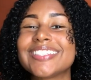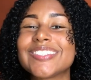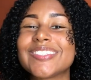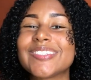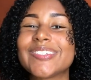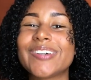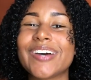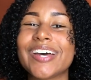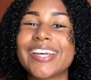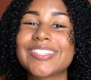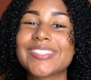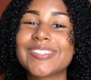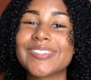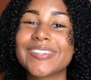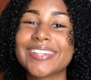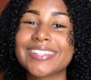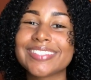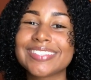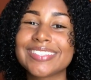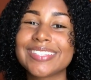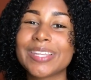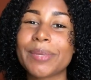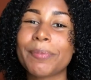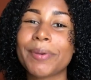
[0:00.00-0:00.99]
So as you
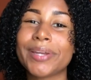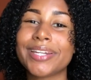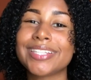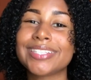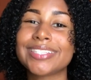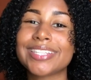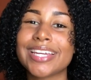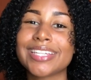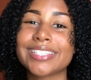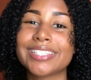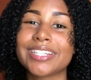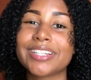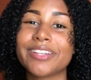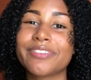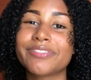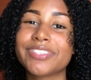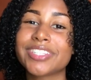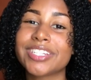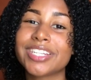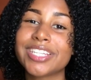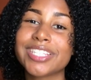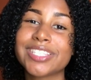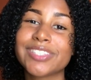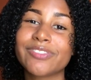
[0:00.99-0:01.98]
can see by the title of
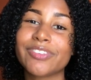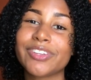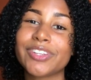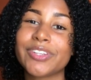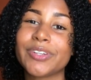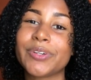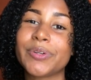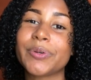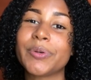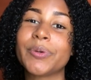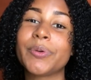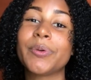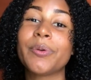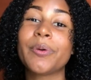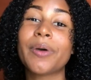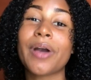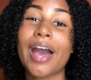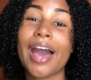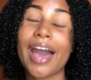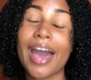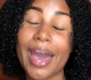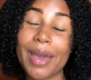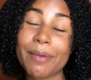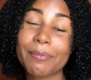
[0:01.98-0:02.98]
today's video,
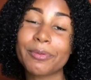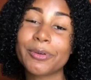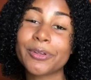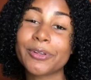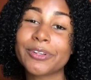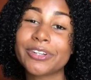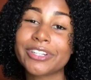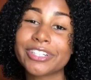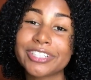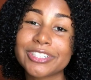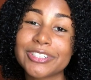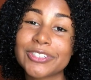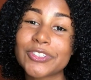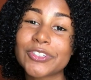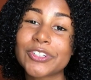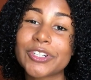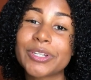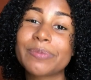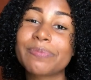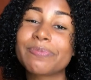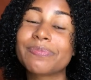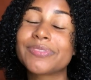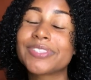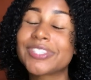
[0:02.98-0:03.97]
I'm going on a girls
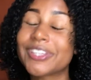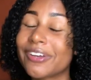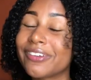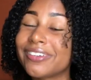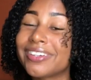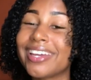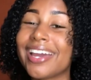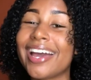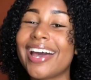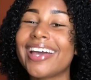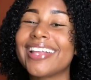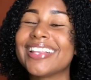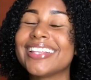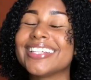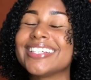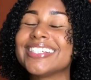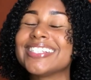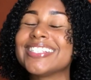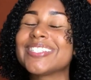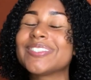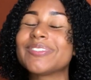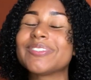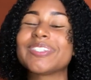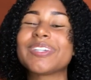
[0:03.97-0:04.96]
trip down the
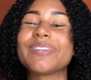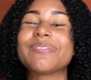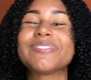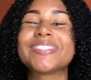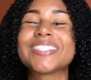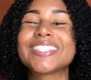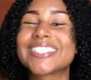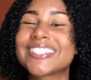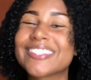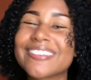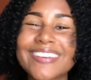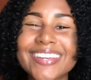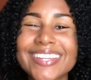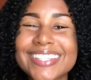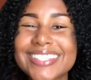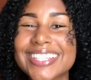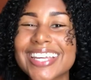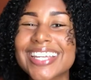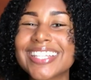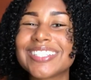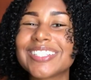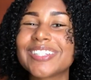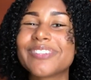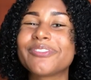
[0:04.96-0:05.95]
islands, which I'm so
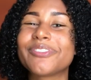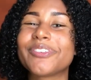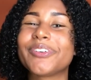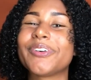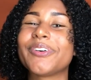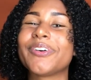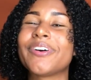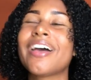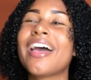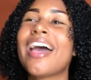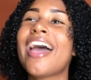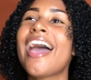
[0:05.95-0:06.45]
excited for.